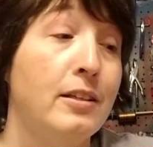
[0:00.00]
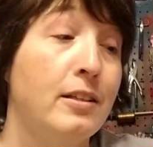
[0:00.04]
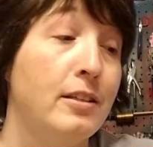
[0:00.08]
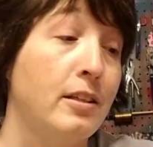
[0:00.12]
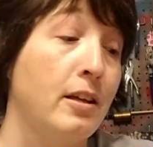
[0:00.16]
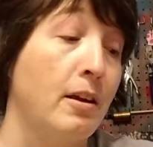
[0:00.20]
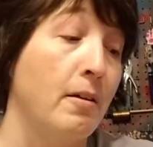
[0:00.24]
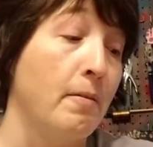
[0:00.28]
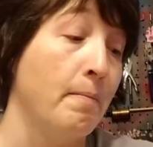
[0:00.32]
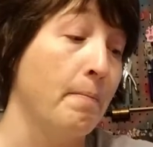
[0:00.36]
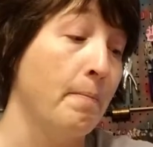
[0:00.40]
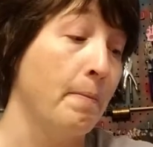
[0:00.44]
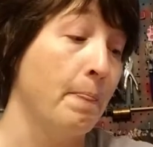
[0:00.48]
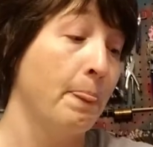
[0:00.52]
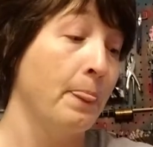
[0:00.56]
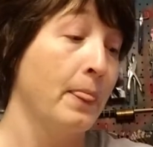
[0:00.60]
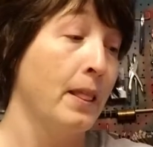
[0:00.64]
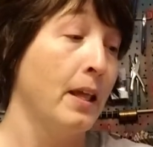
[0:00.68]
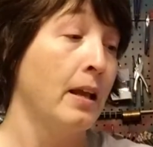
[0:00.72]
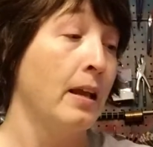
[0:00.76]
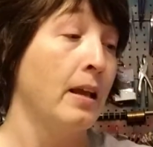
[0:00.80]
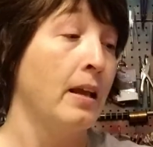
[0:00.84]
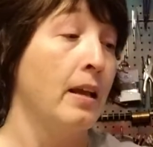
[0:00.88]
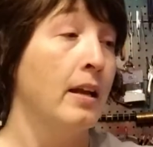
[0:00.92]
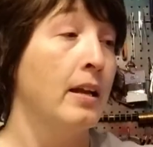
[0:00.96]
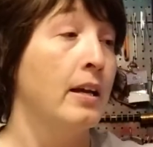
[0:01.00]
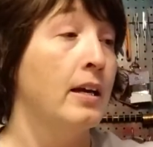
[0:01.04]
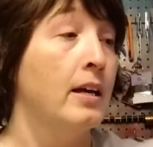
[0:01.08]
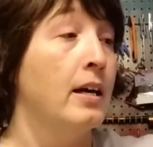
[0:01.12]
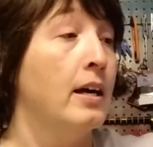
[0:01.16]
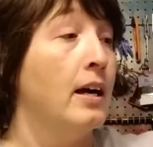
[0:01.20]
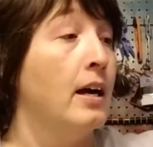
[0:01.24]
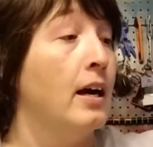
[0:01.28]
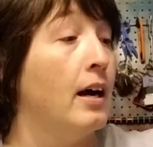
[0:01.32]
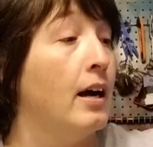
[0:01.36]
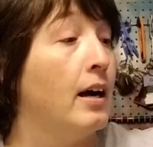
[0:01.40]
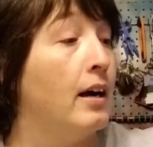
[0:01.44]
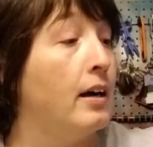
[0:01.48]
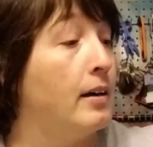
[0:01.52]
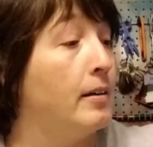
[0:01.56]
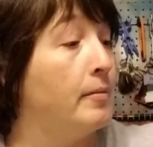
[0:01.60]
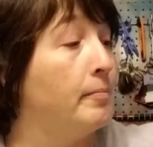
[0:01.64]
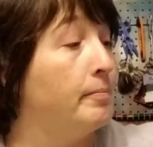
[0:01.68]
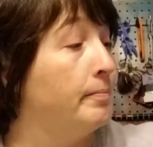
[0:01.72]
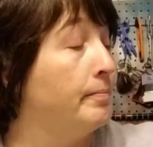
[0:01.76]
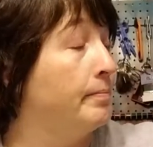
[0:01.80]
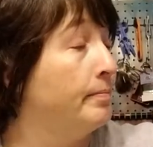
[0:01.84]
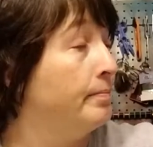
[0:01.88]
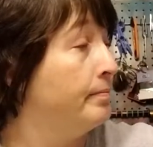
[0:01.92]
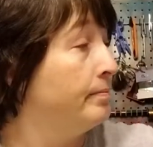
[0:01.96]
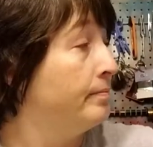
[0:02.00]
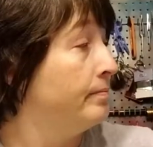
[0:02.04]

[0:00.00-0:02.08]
So um